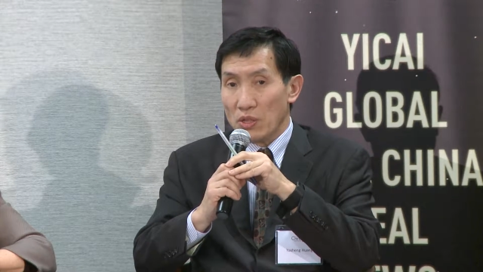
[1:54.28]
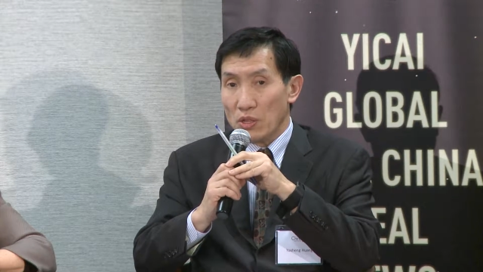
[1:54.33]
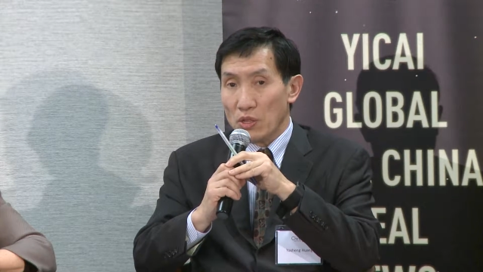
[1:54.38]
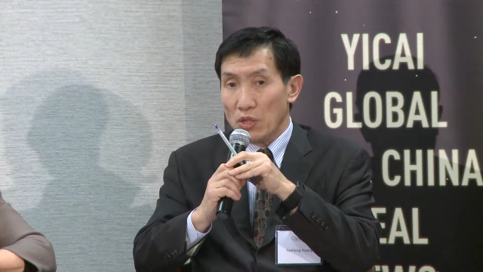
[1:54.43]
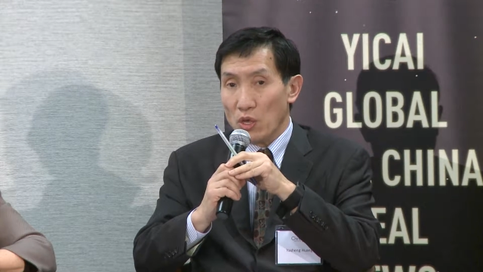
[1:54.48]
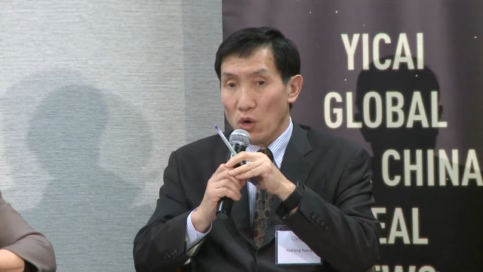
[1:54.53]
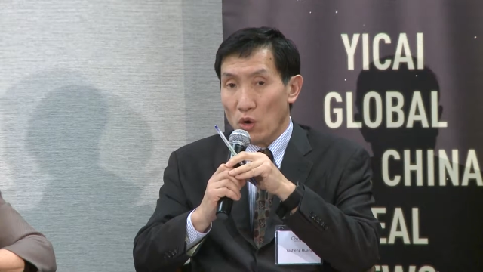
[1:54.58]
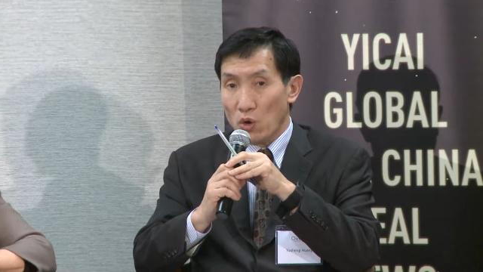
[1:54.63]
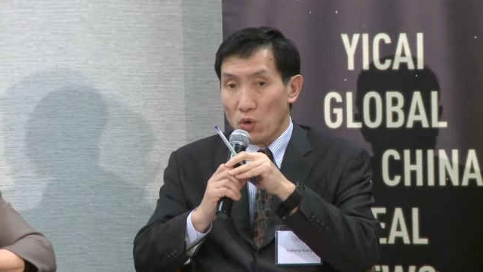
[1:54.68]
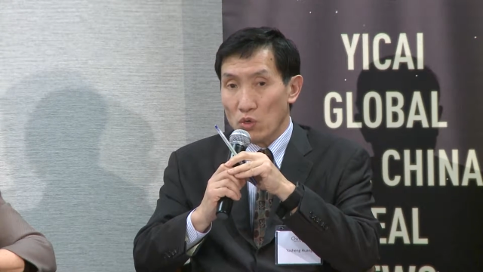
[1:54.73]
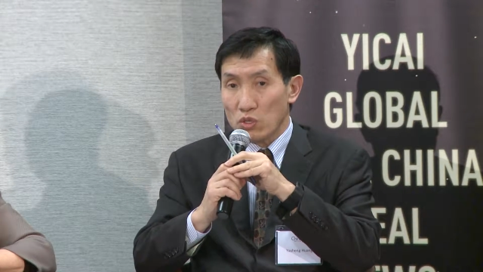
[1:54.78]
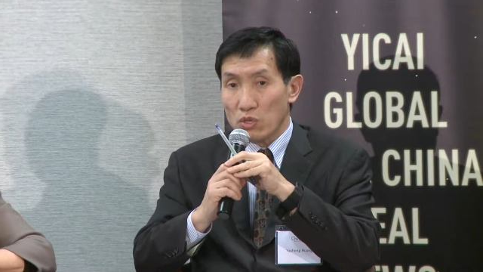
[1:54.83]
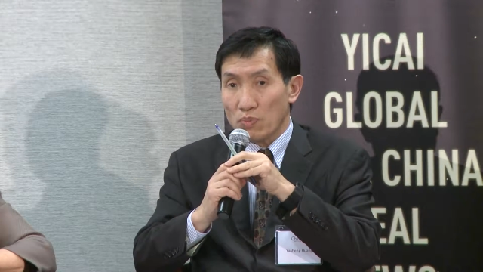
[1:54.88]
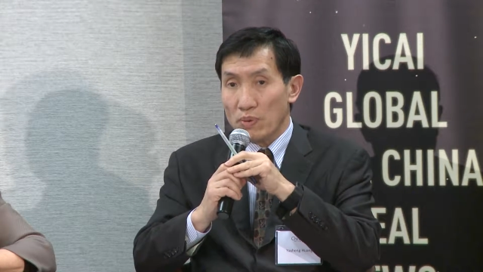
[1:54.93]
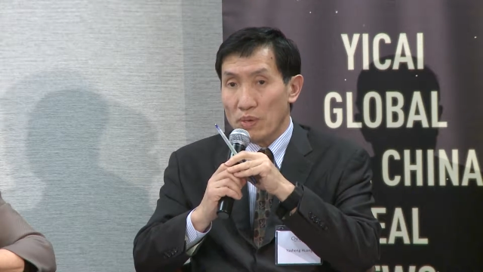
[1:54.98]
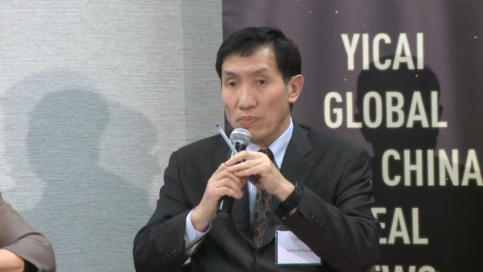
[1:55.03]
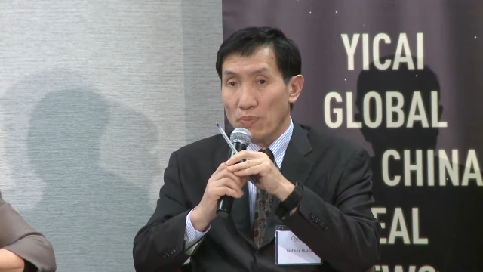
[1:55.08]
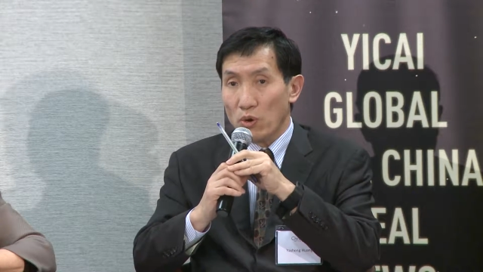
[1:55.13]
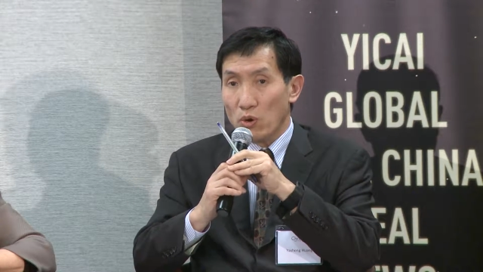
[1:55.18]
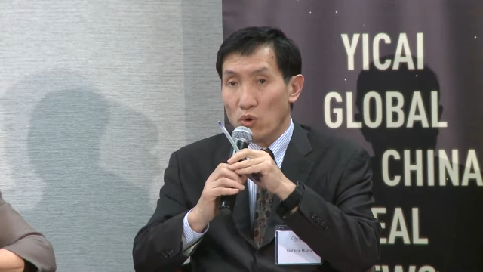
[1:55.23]
those
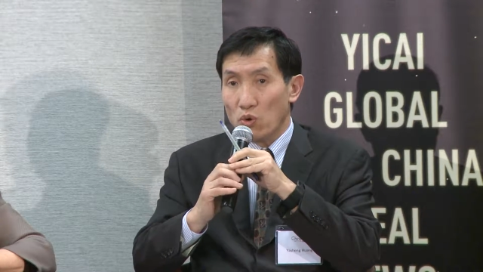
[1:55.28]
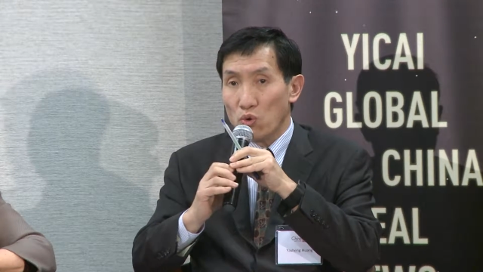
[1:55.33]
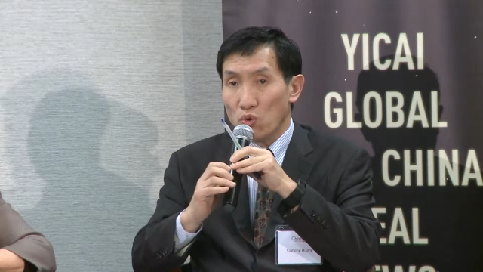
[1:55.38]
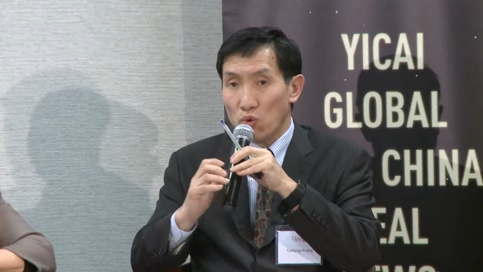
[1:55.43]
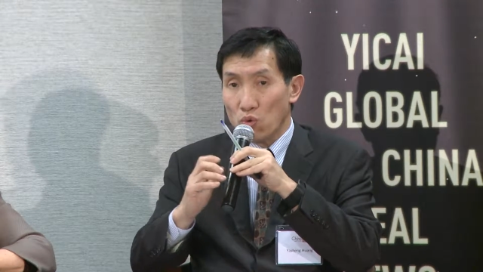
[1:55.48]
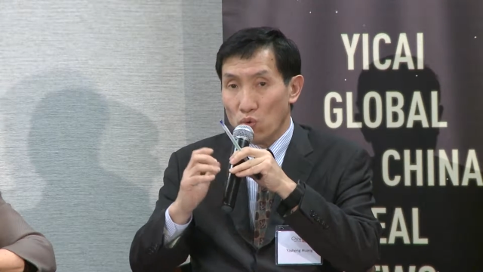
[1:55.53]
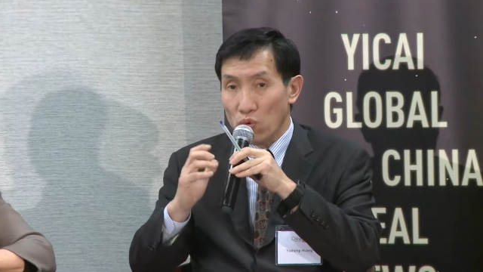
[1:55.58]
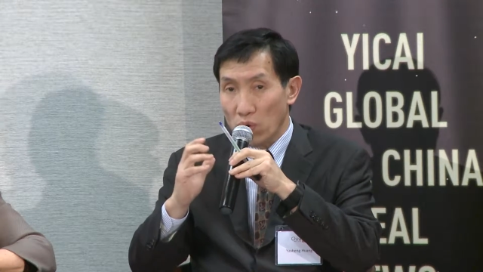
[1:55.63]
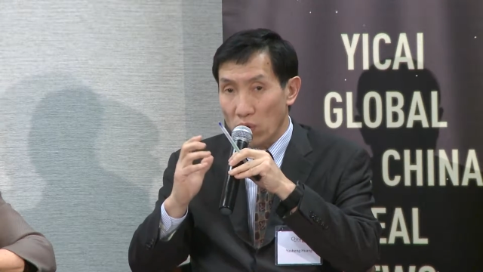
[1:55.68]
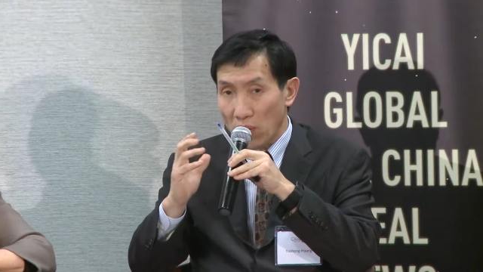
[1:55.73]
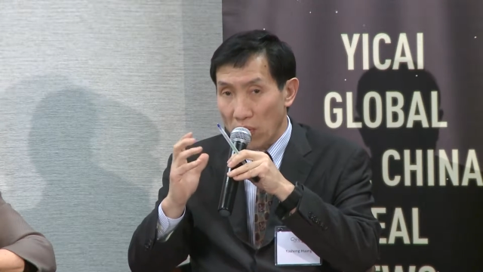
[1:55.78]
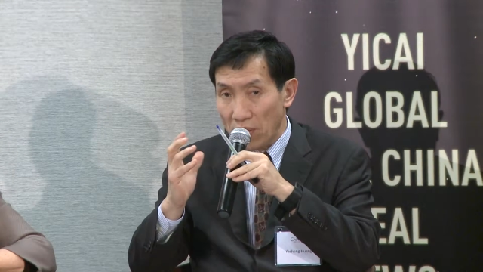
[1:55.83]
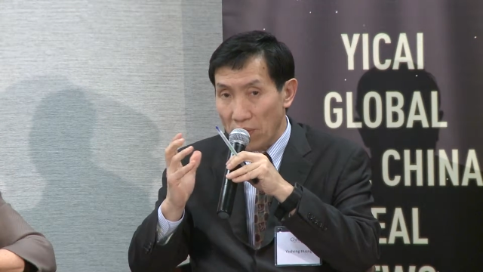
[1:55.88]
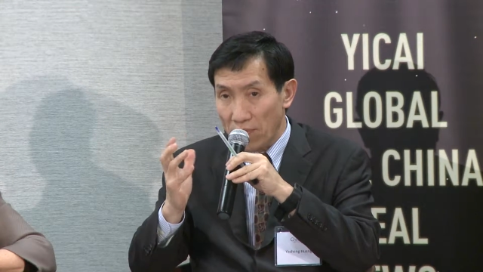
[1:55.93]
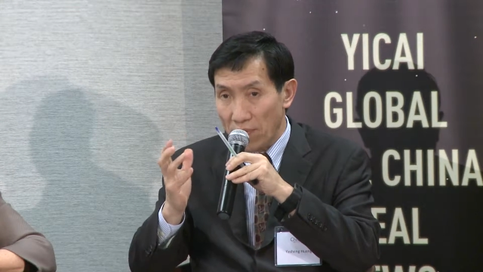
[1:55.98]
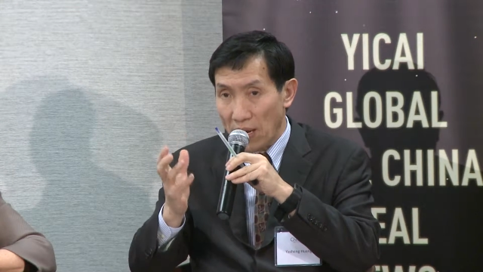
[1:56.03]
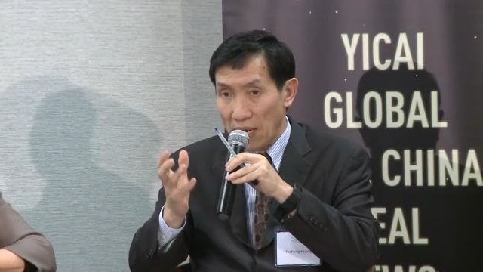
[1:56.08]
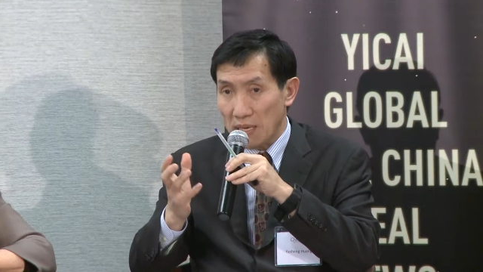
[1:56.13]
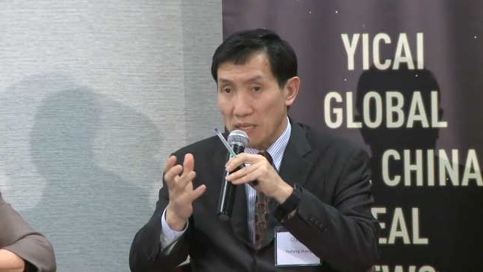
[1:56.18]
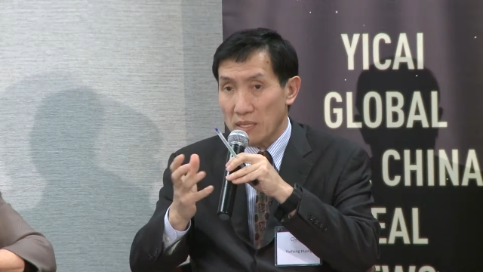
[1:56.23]
people who
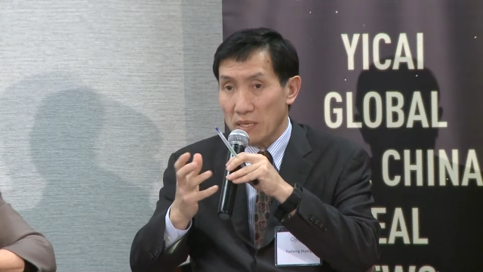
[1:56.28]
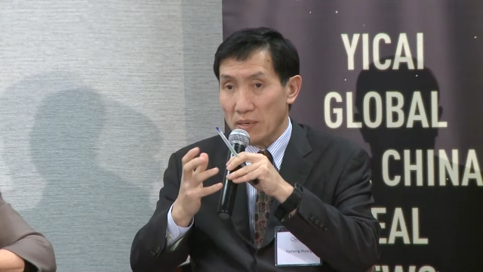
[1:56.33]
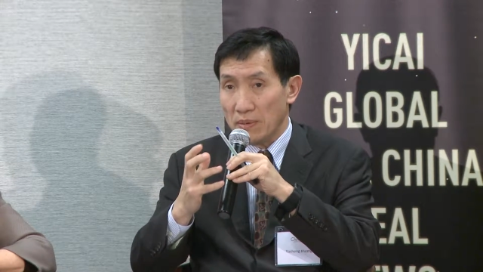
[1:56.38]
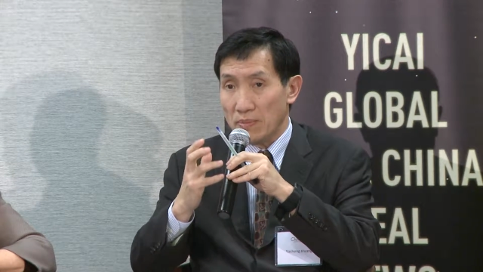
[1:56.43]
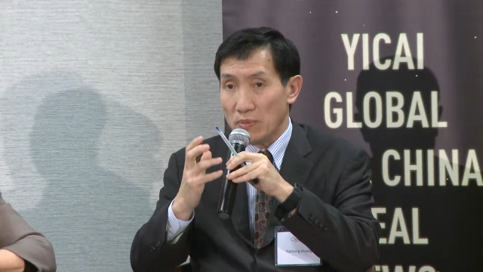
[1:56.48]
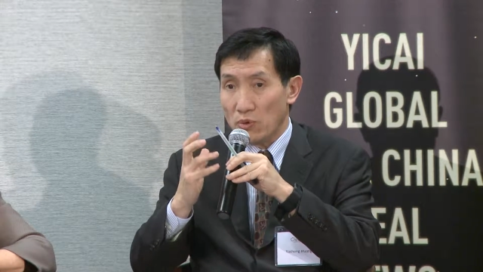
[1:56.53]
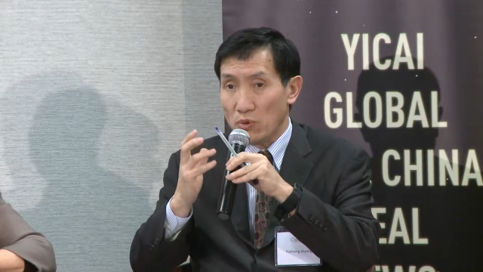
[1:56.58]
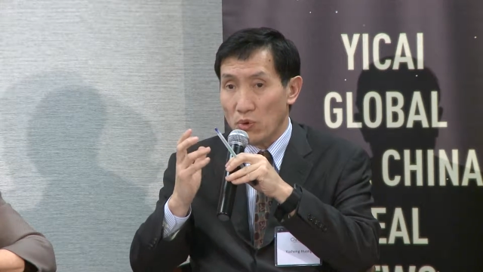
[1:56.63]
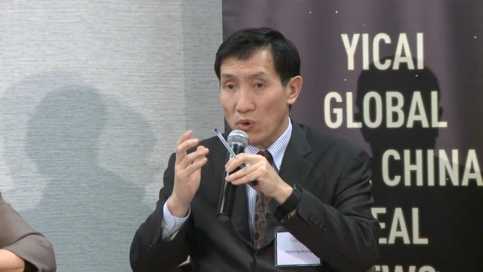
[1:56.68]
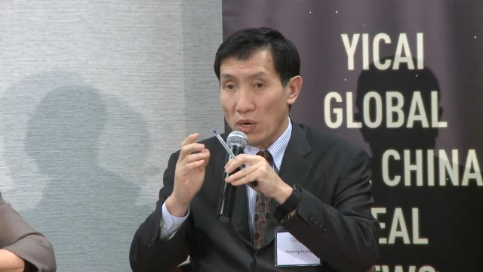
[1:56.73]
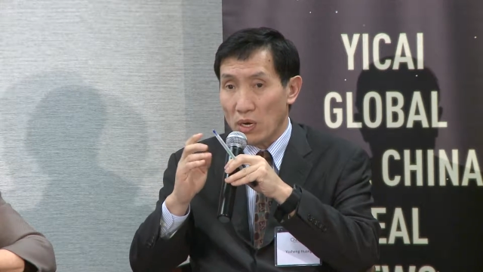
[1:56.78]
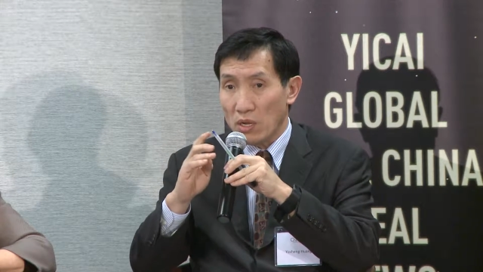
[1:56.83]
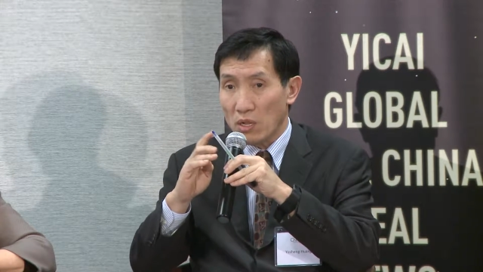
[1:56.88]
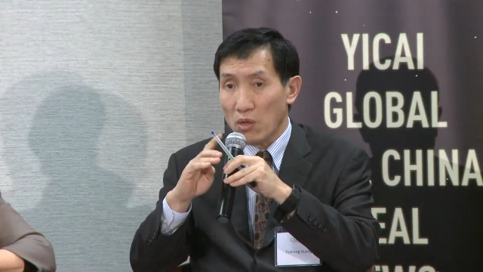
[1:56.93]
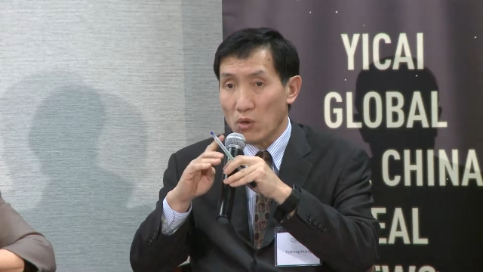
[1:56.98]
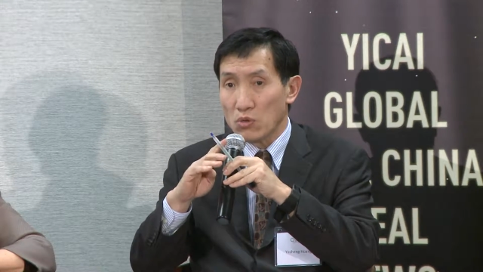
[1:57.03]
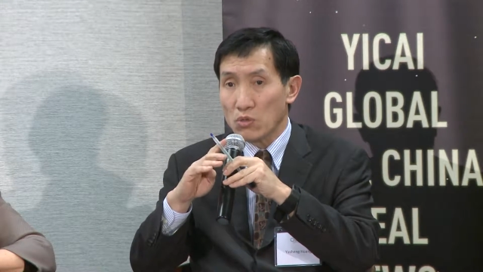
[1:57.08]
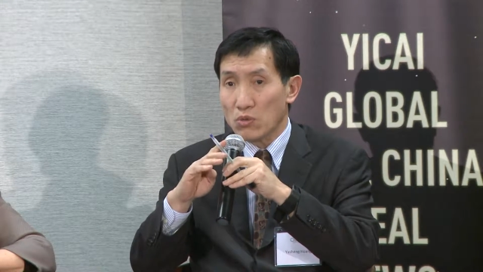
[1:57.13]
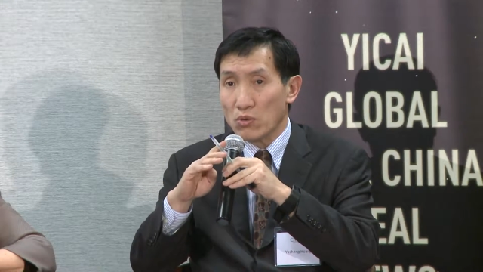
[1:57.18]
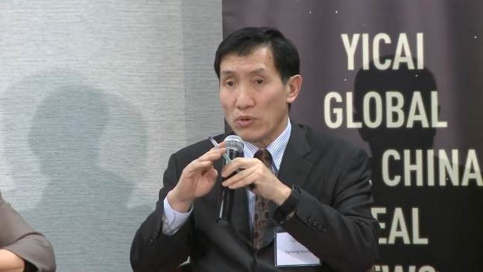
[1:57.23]
advise him, who are
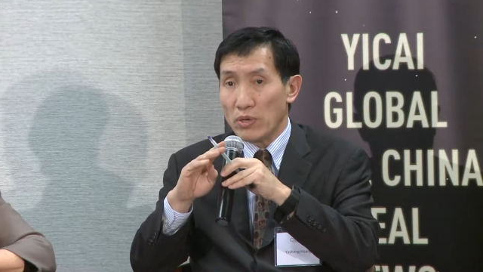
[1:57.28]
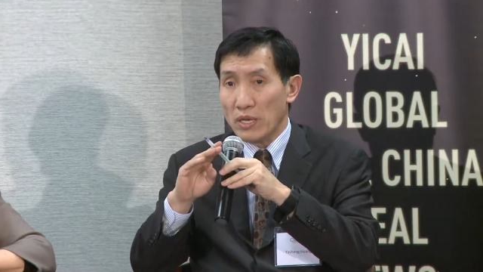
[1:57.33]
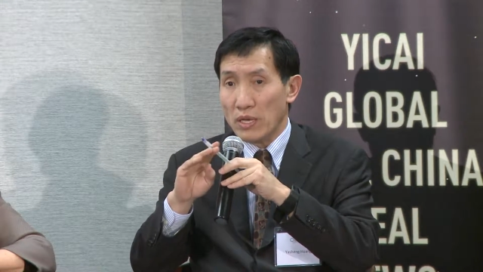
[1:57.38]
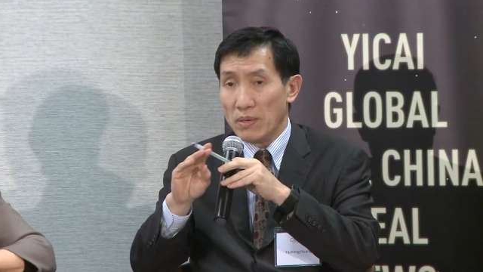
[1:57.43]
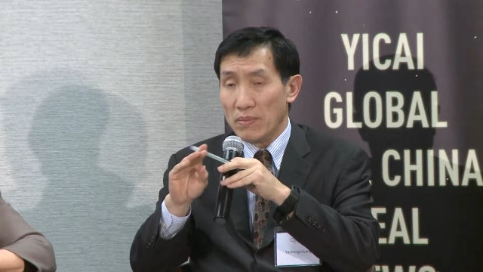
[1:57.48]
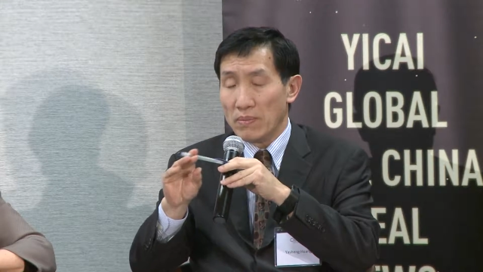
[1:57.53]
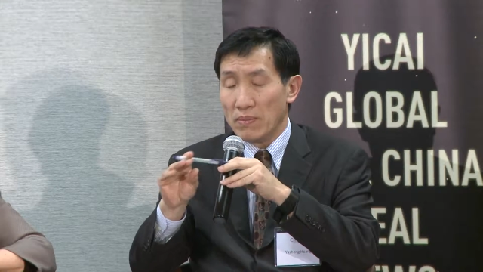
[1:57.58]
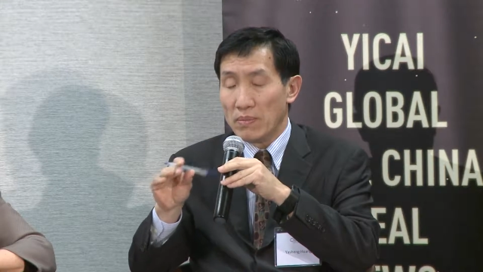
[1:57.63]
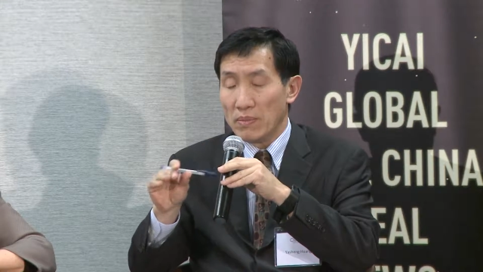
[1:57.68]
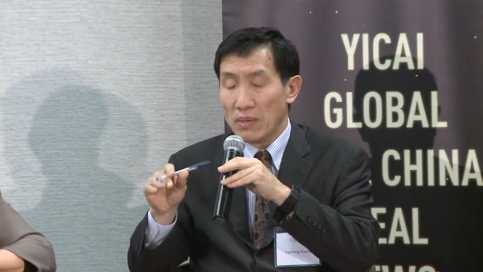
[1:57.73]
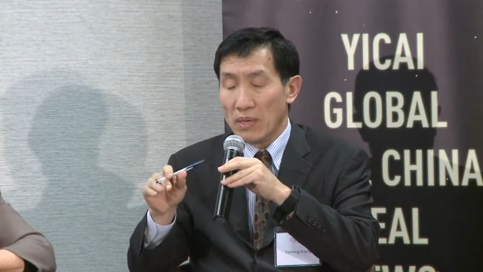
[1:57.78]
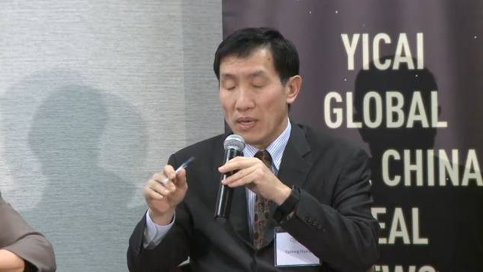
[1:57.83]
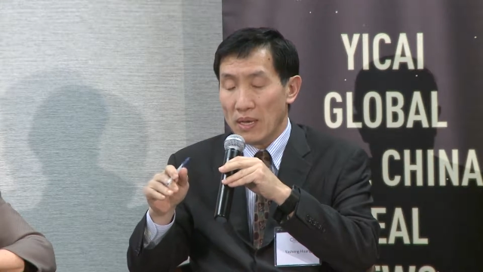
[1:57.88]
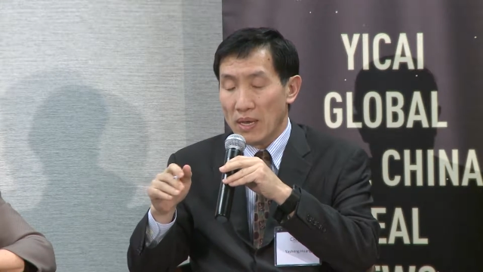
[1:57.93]
close to him,